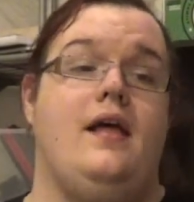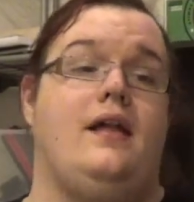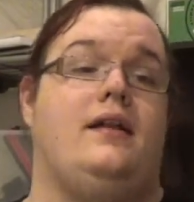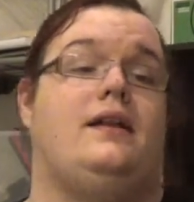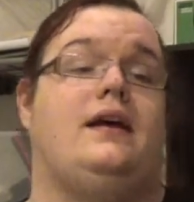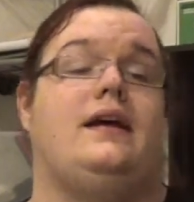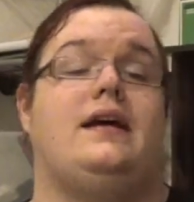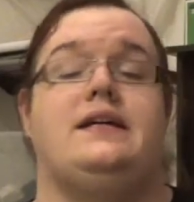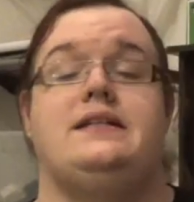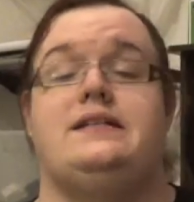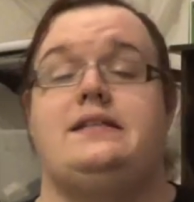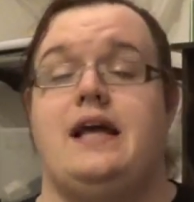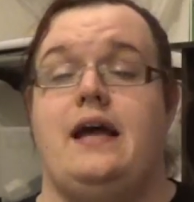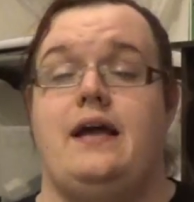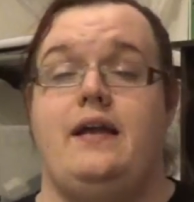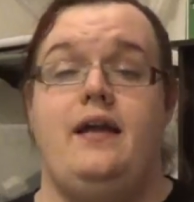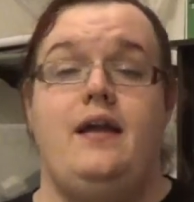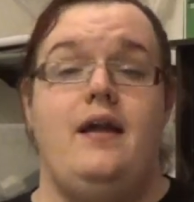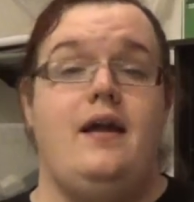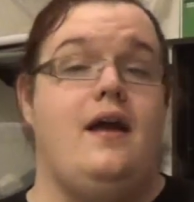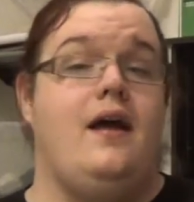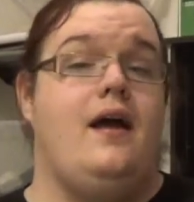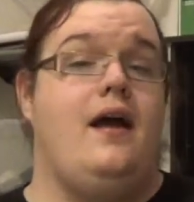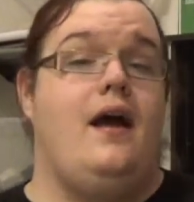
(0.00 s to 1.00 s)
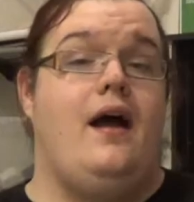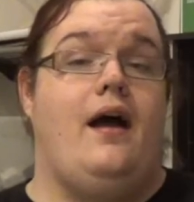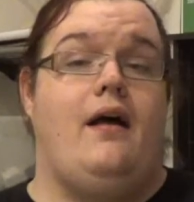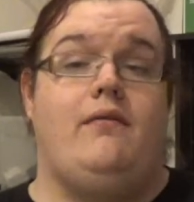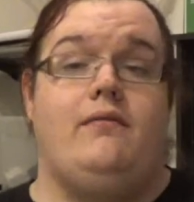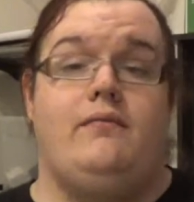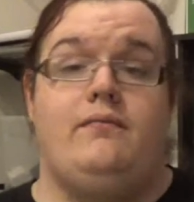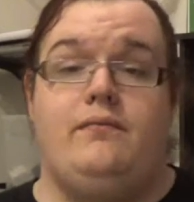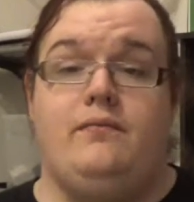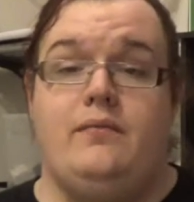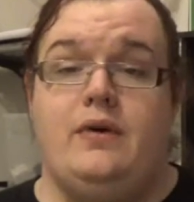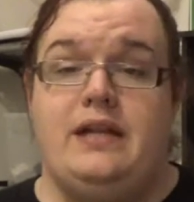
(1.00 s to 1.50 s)
Like I said,
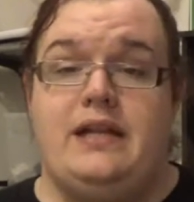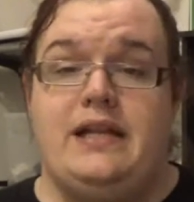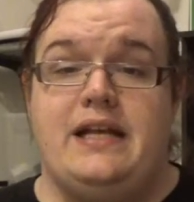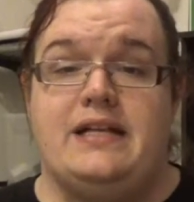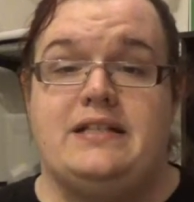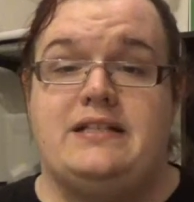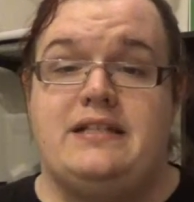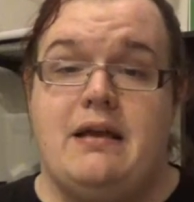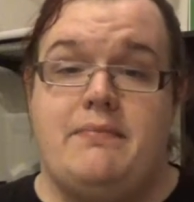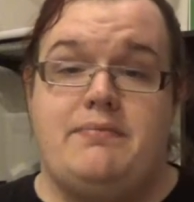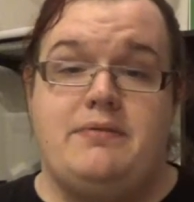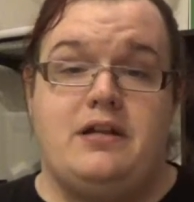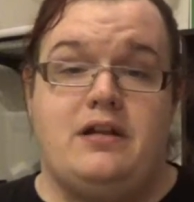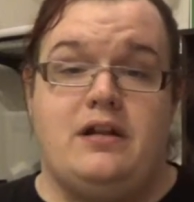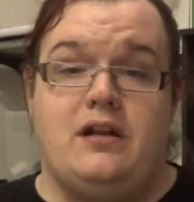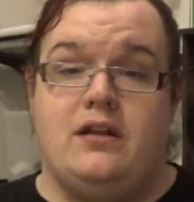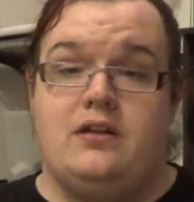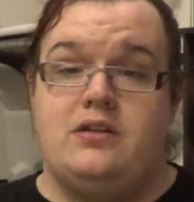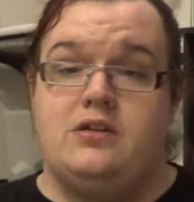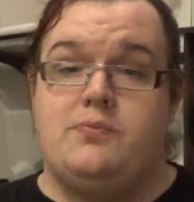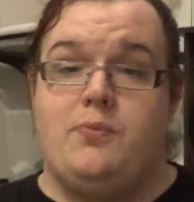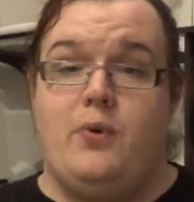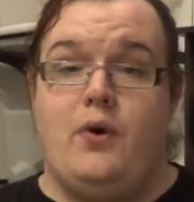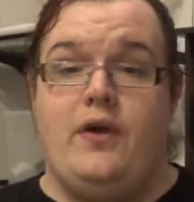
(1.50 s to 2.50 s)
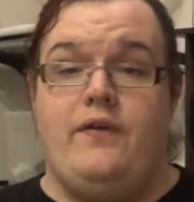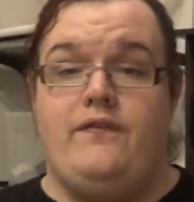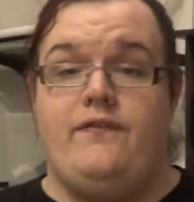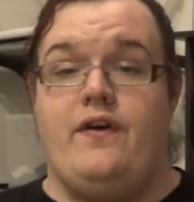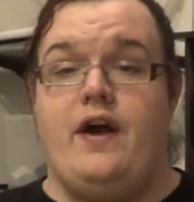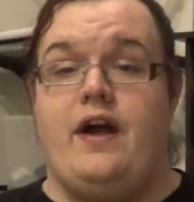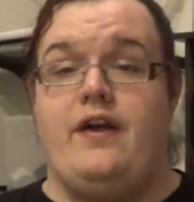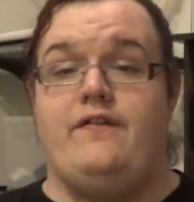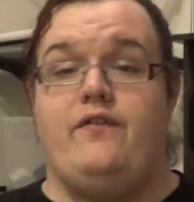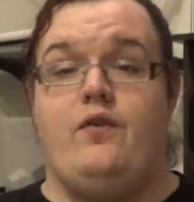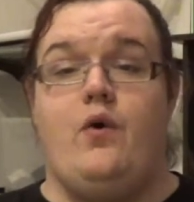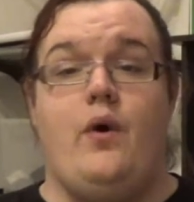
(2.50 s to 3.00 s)
with the exception of those
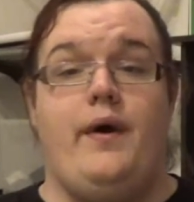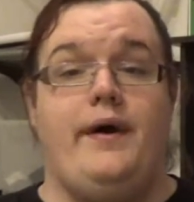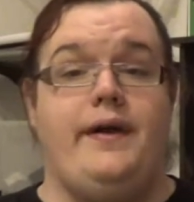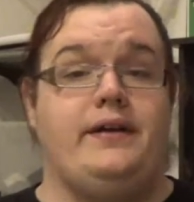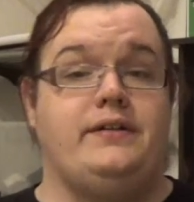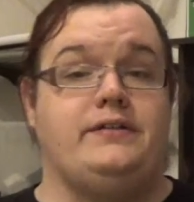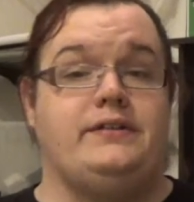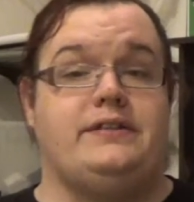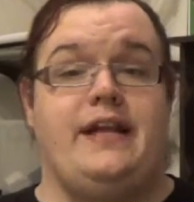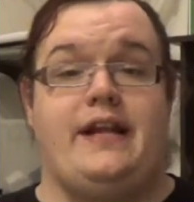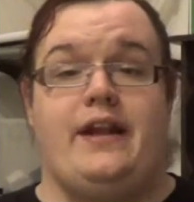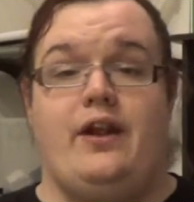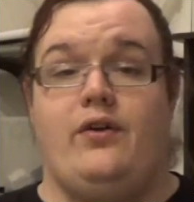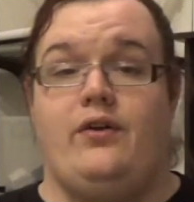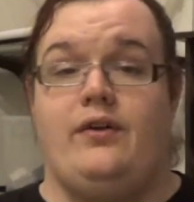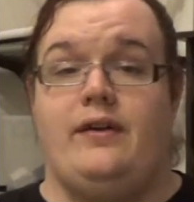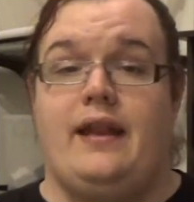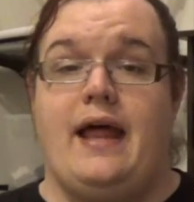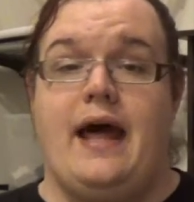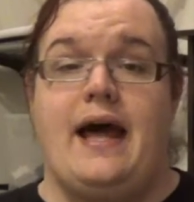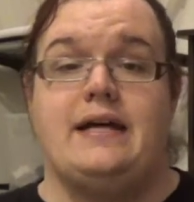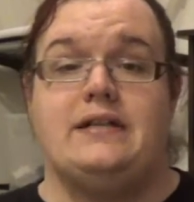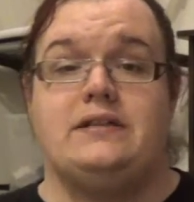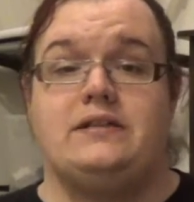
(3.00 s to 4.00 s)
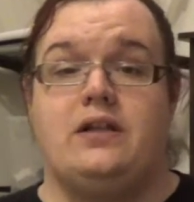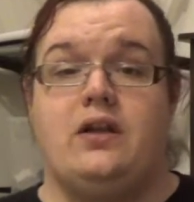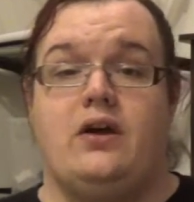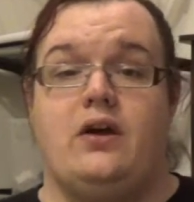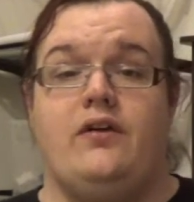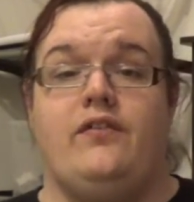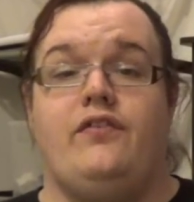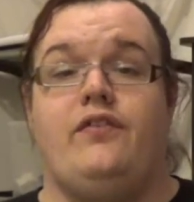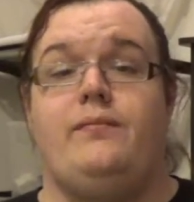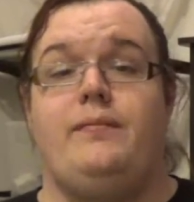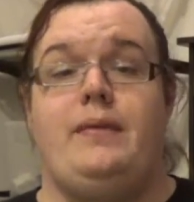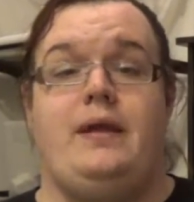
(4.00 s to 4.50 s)
0.5 coils, they don't last
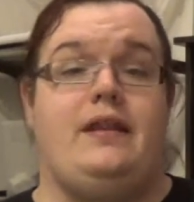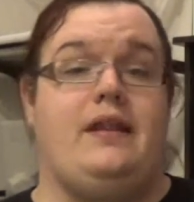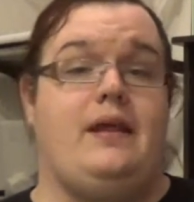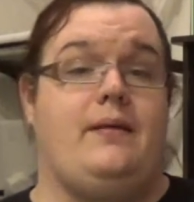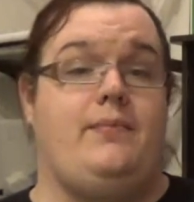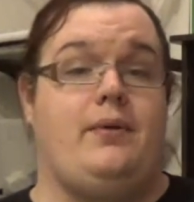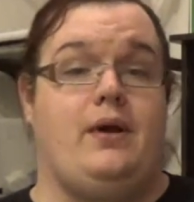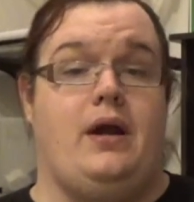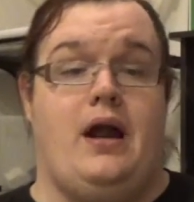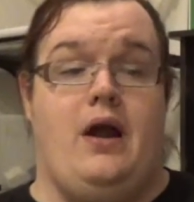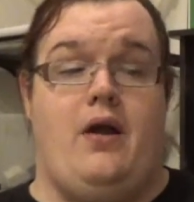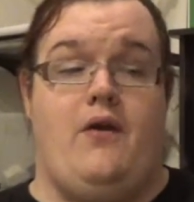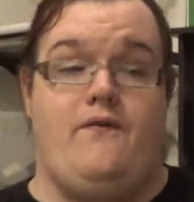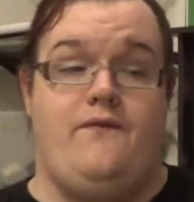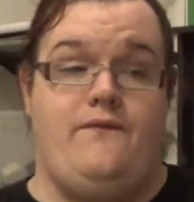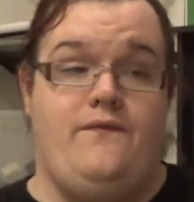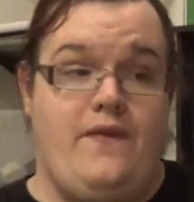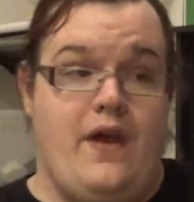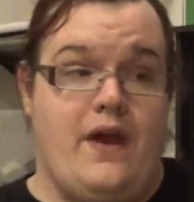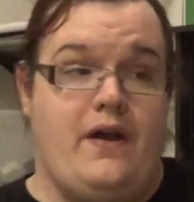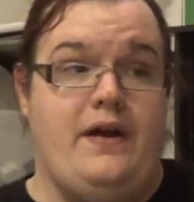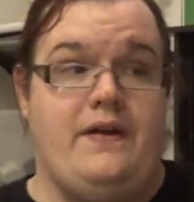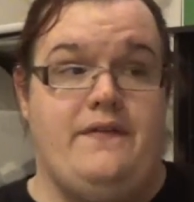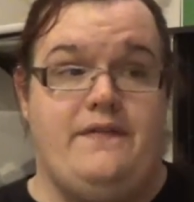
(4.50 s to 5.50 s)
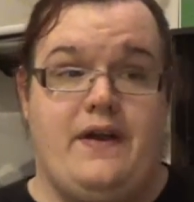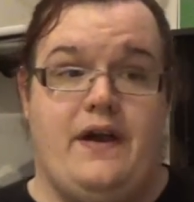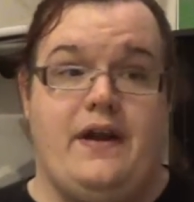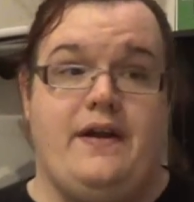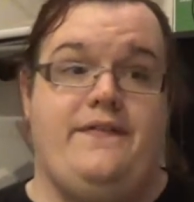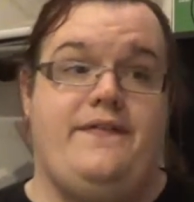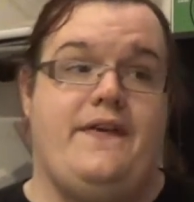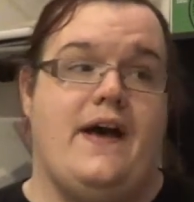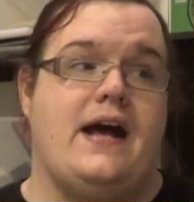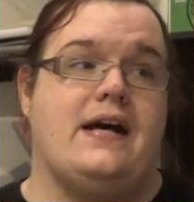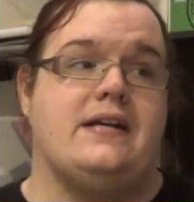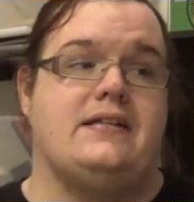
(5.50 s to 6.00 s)
long for me. They burn out very, very
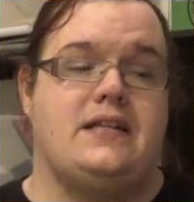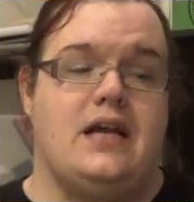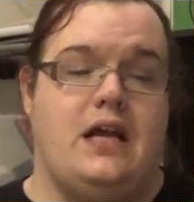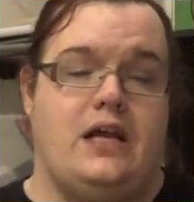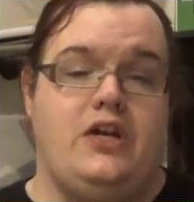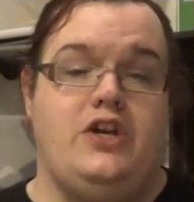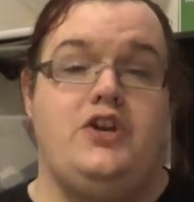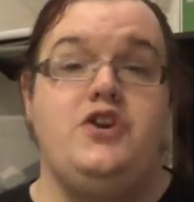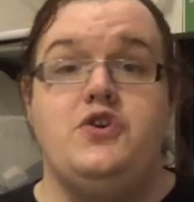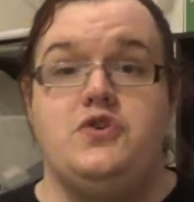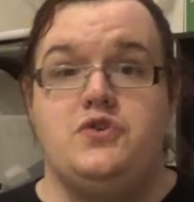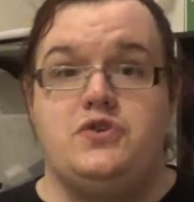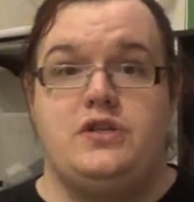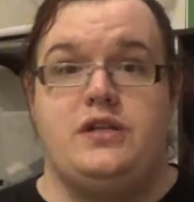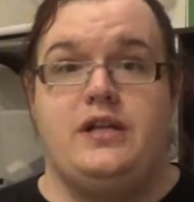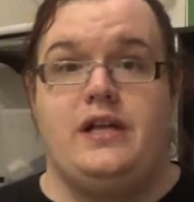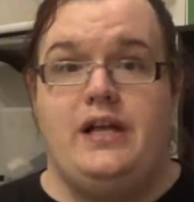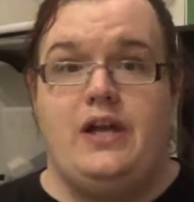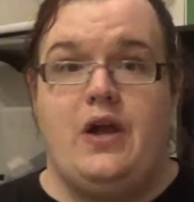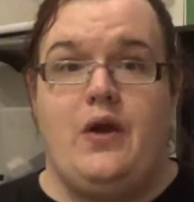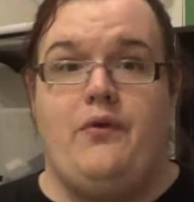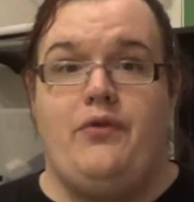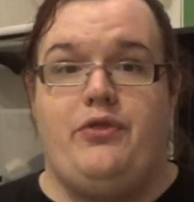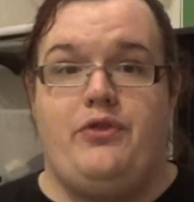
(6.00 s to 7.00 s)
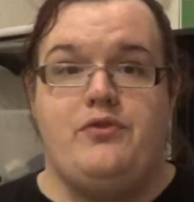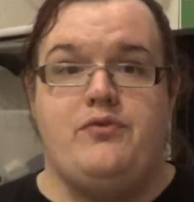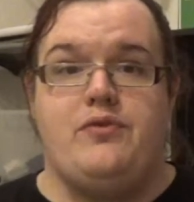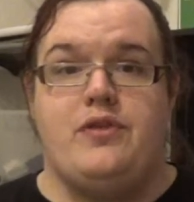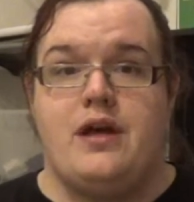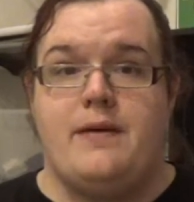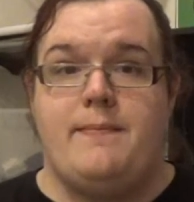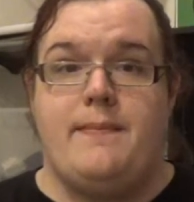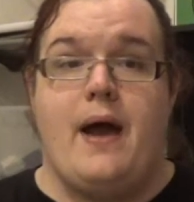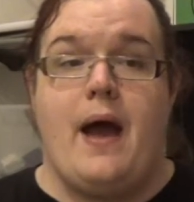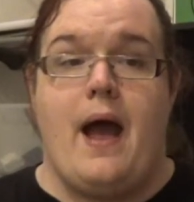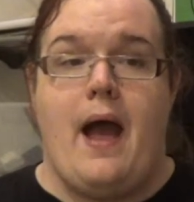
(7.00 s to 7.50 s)
fast. I usually go through
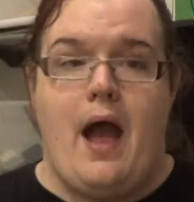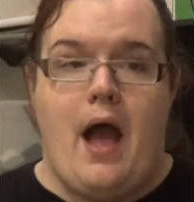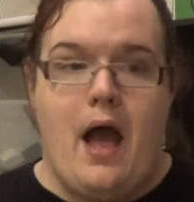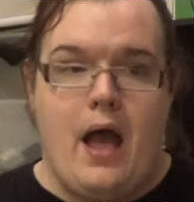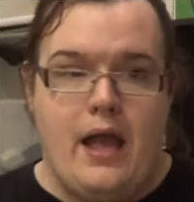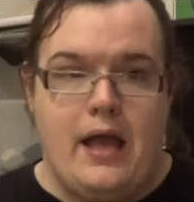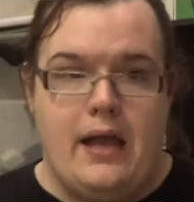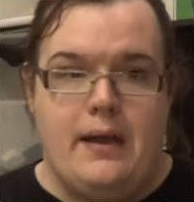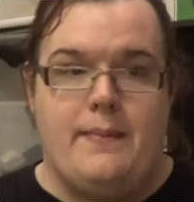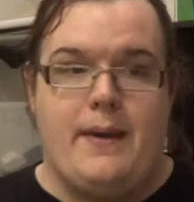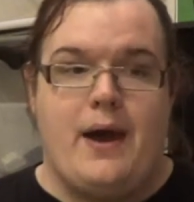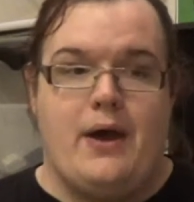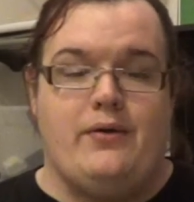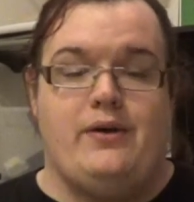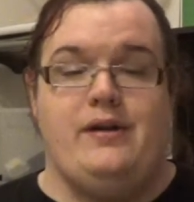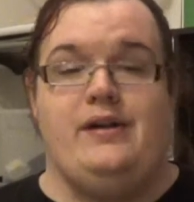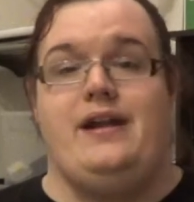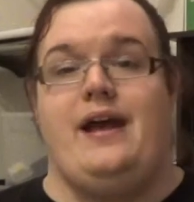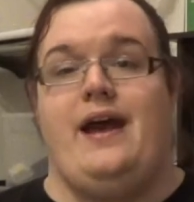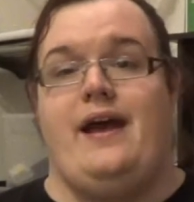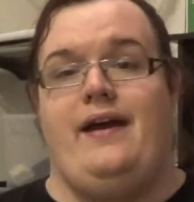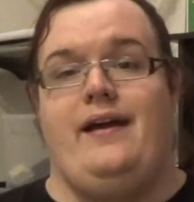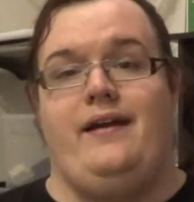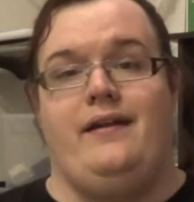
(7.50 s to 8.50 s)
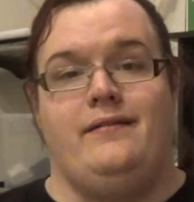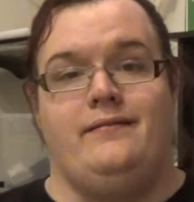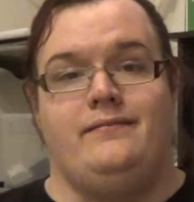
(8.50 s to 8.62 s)
them in about a day.